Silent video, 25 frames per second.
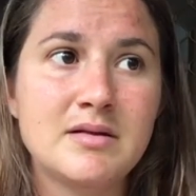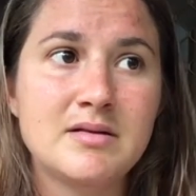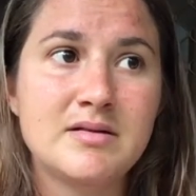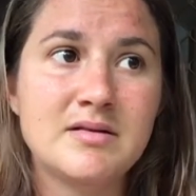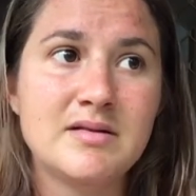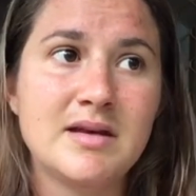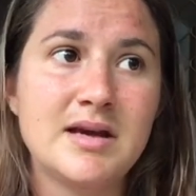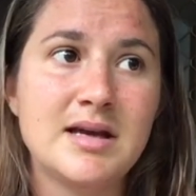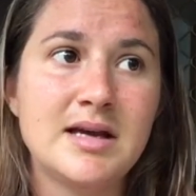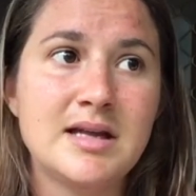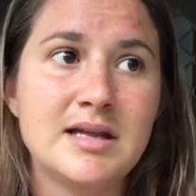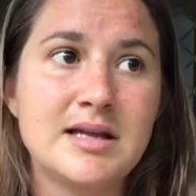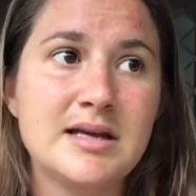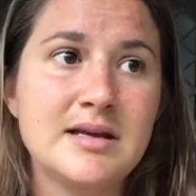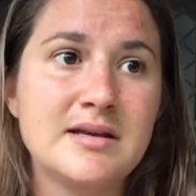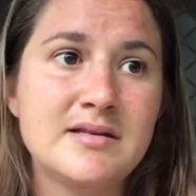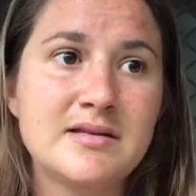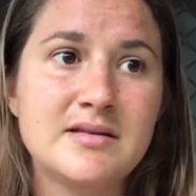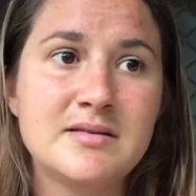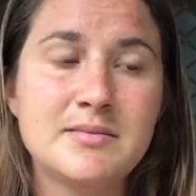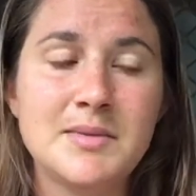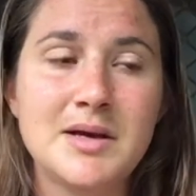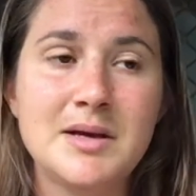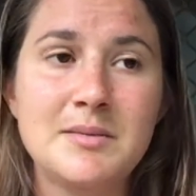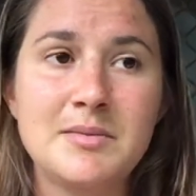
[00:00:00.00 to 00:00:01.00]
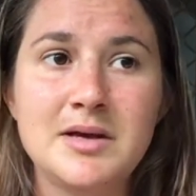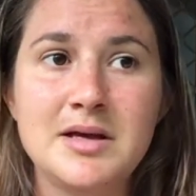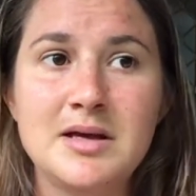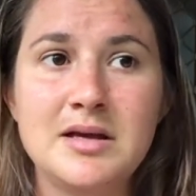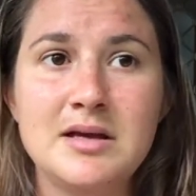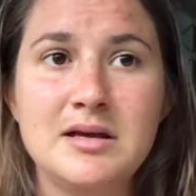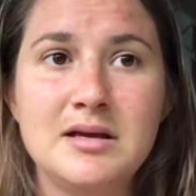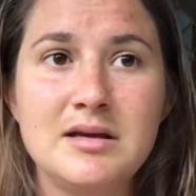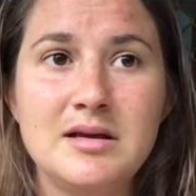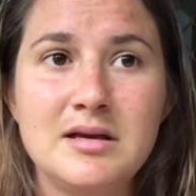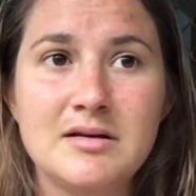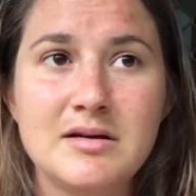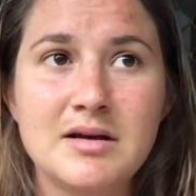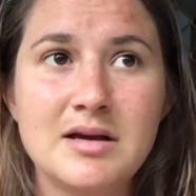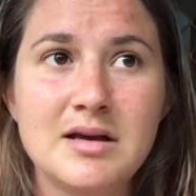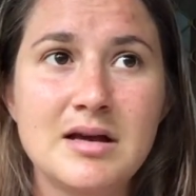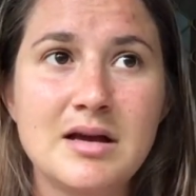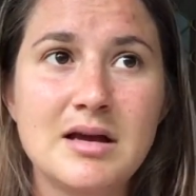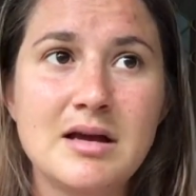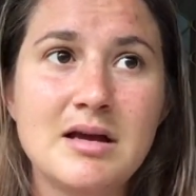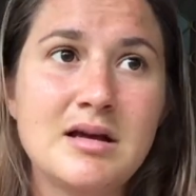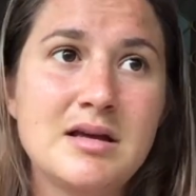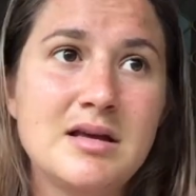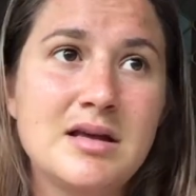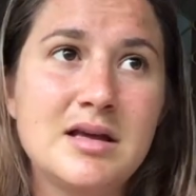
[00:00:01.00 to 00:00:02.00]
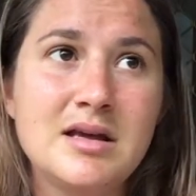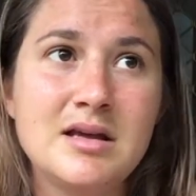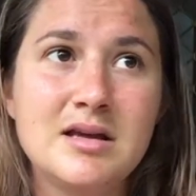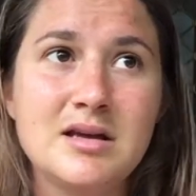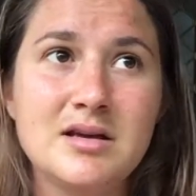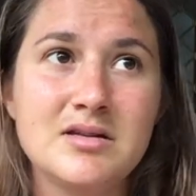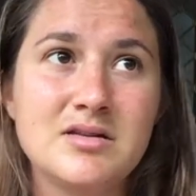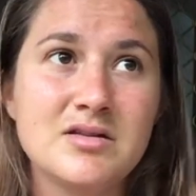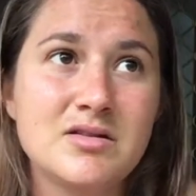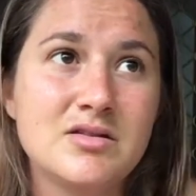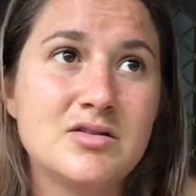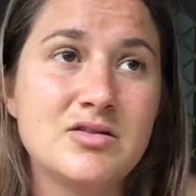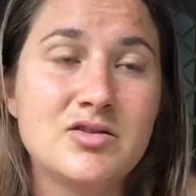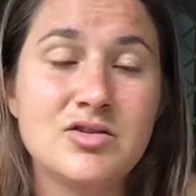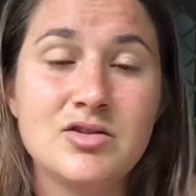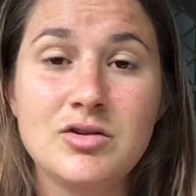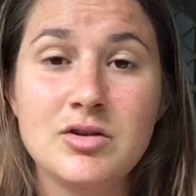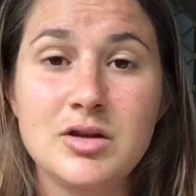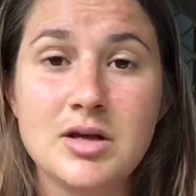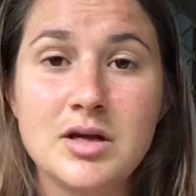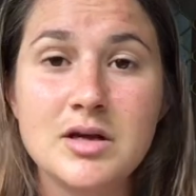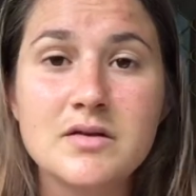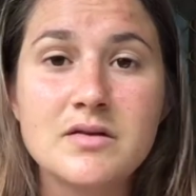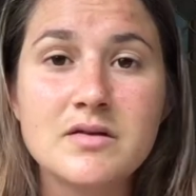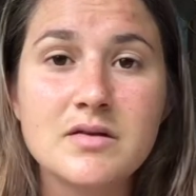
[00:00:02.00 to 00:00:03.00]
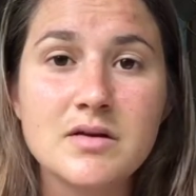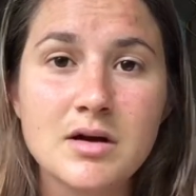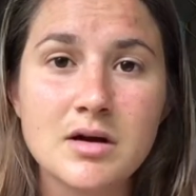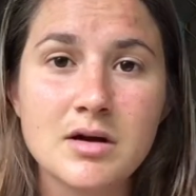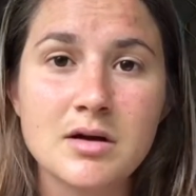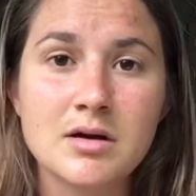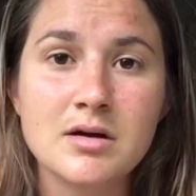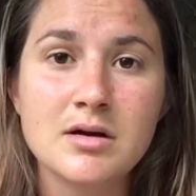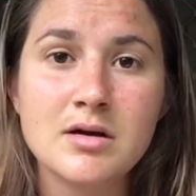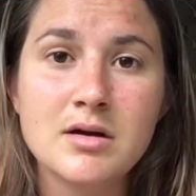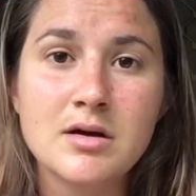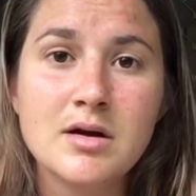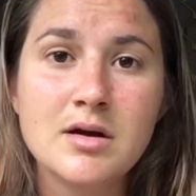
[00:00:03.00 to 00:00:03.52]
say at least maybe a year to 2 years ago.